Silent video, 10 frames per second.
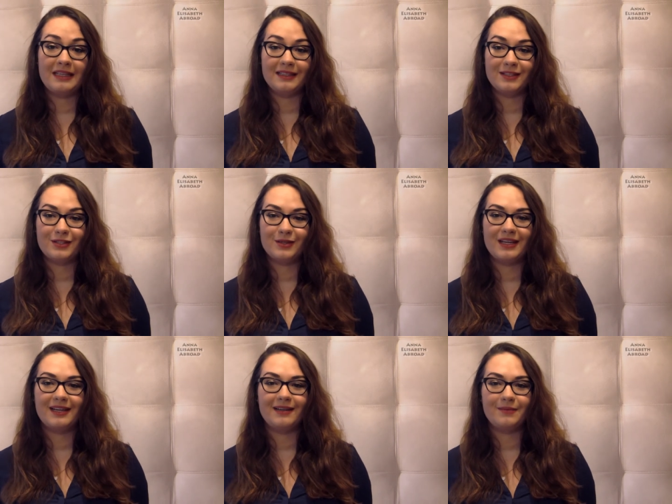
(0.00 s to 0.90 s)
English.
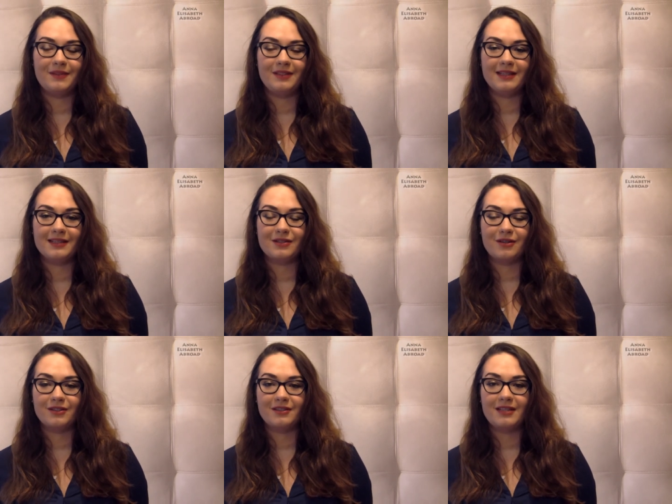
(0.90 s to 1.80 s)
Uh, that's
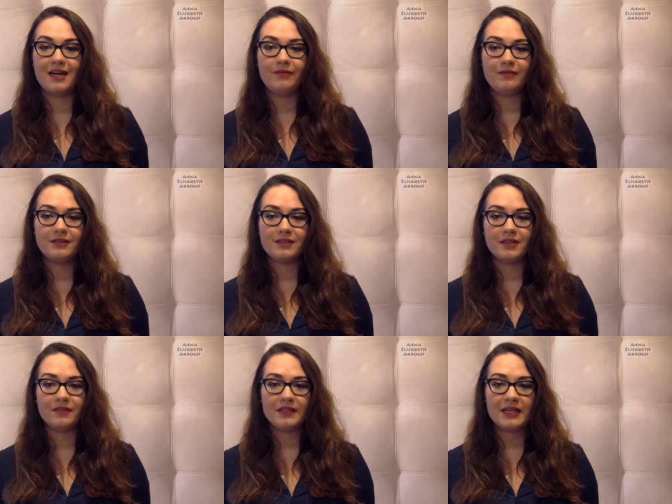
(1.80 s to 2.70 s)
called TEFL
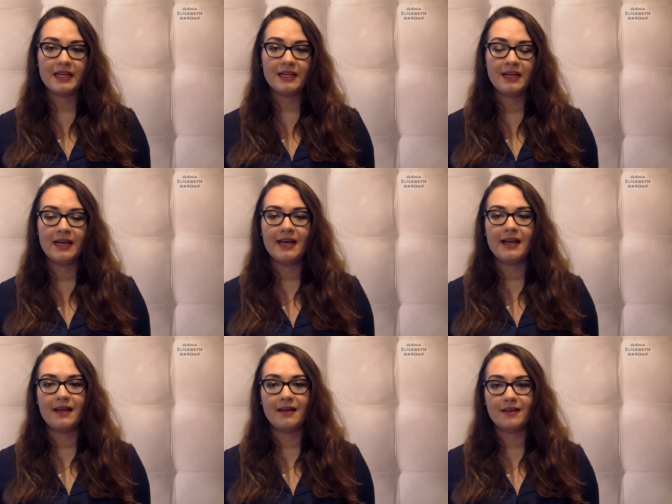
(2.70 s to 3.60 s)
certificate,
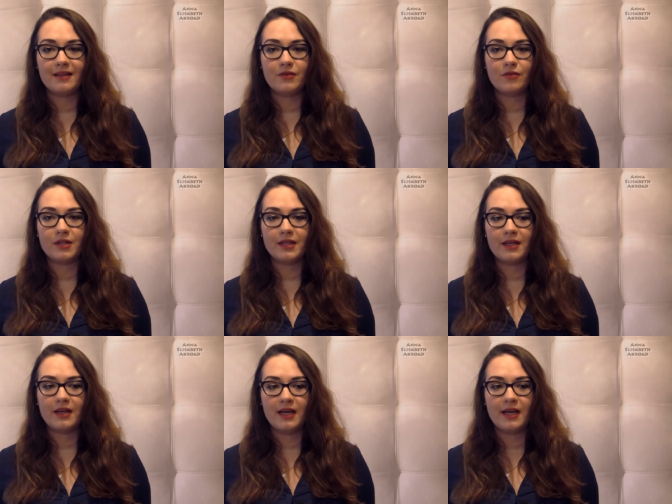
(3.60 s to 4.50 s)
and it
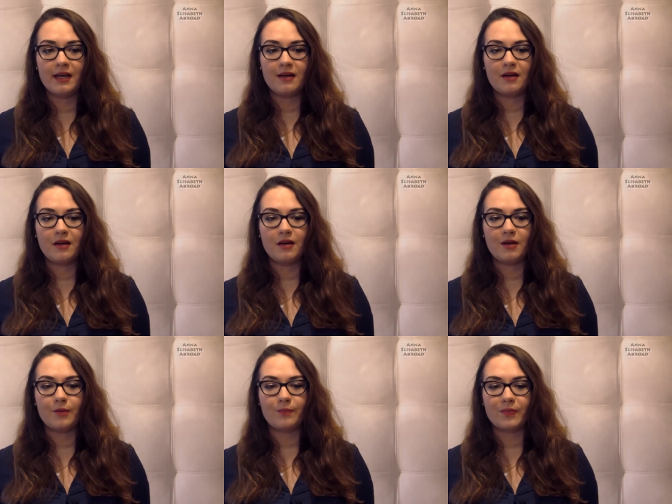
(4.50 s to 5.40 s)
really
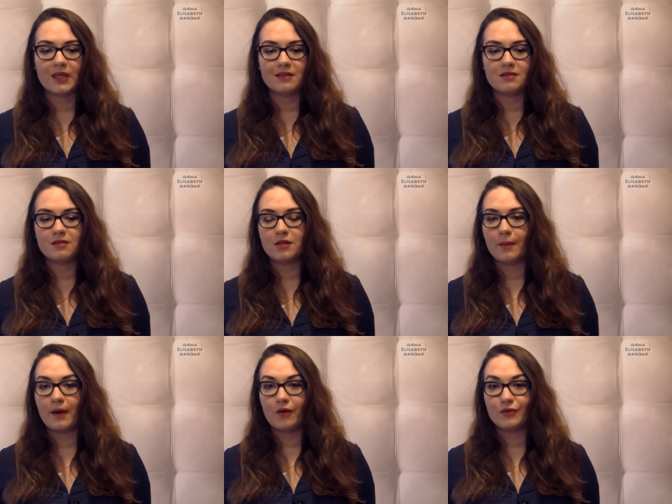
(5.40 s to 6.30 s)
um, is
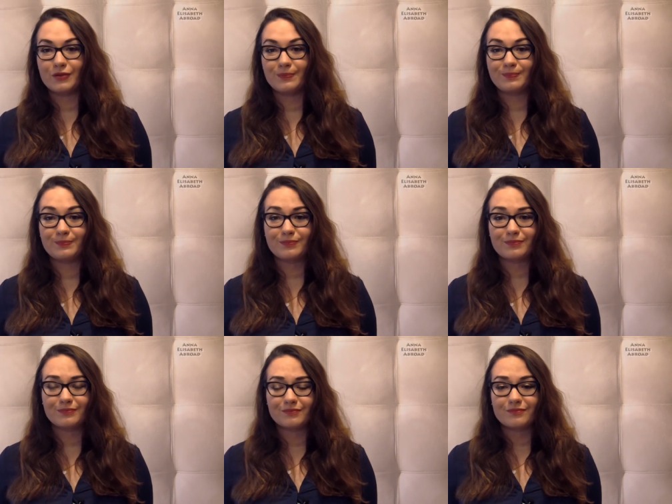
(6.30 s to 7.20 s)
about
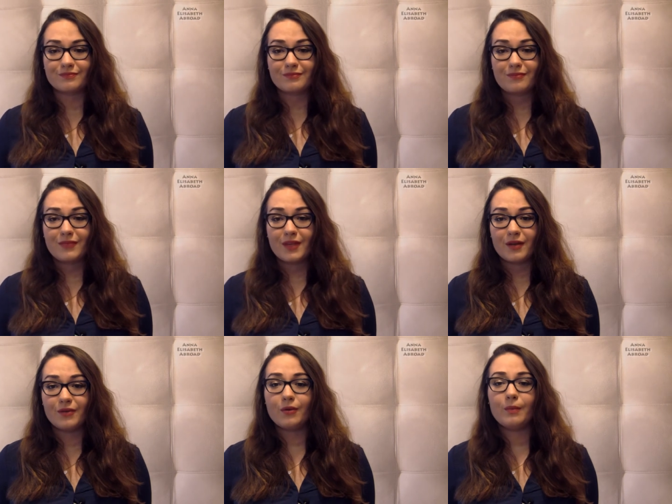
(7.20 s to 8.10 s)

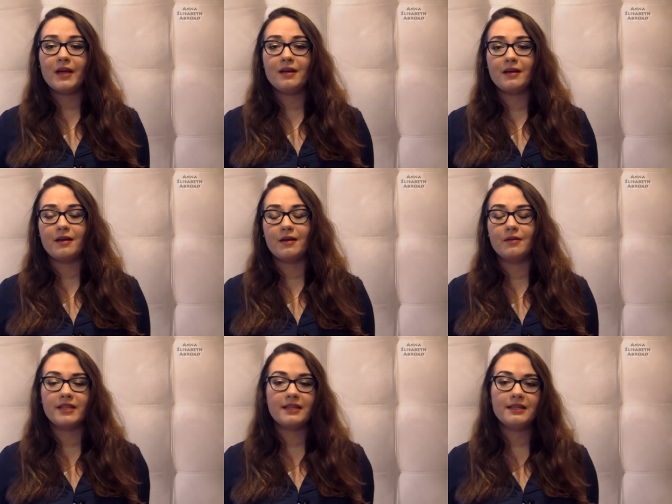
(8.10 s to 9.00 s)
you know
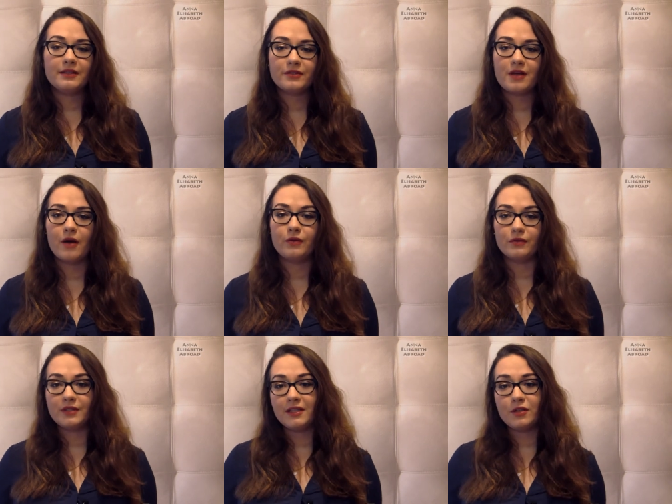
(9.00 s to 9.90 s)
uh, techniques how
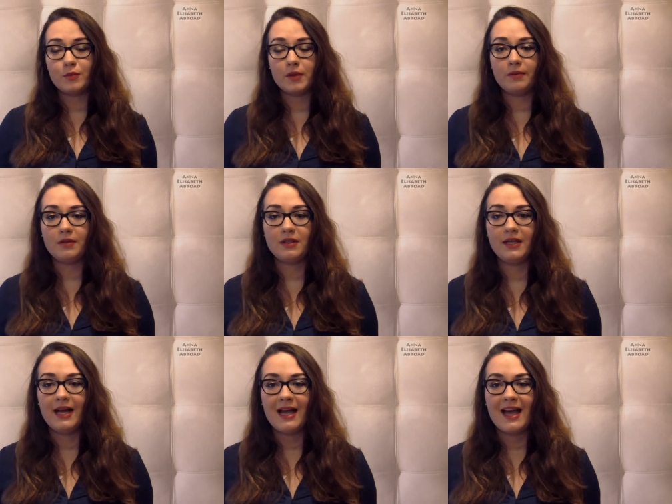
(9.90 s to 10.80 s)
to teach people